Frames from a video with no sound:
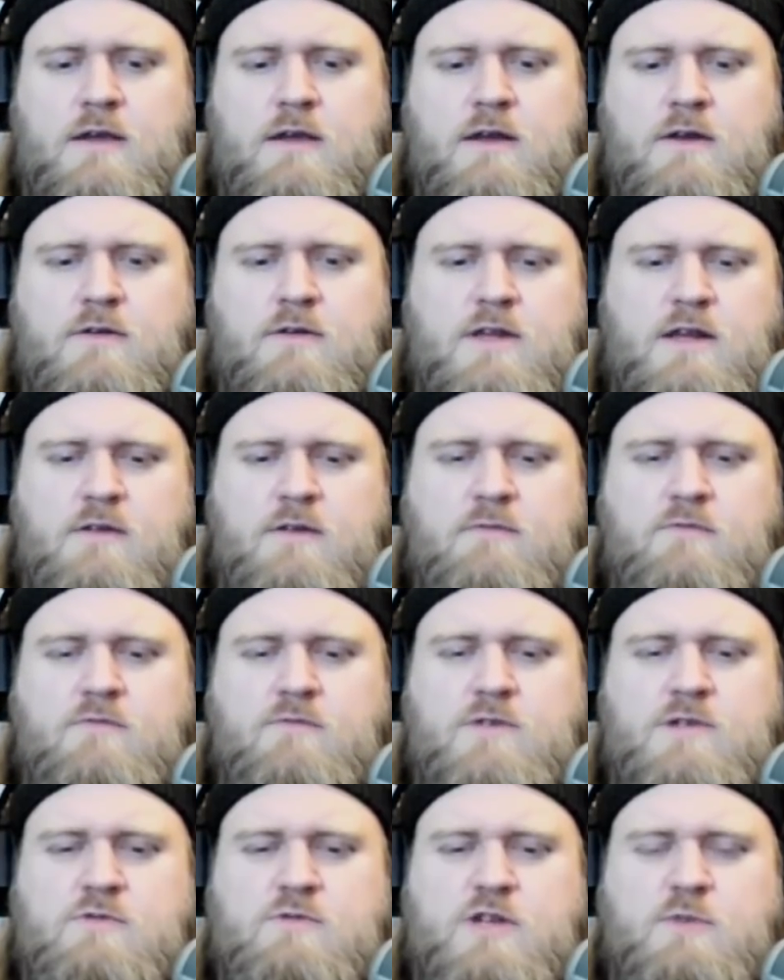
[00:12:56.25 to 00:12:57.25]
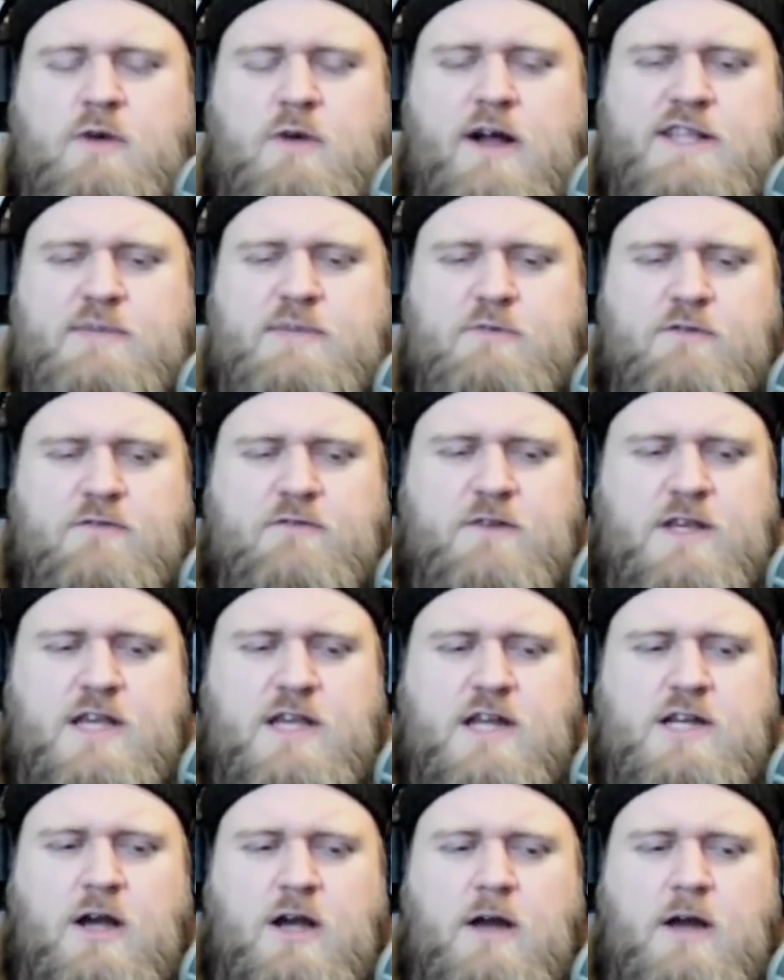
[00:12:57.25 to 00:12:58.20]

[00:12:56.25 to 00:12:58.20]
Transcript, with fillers: you know, was responsible for such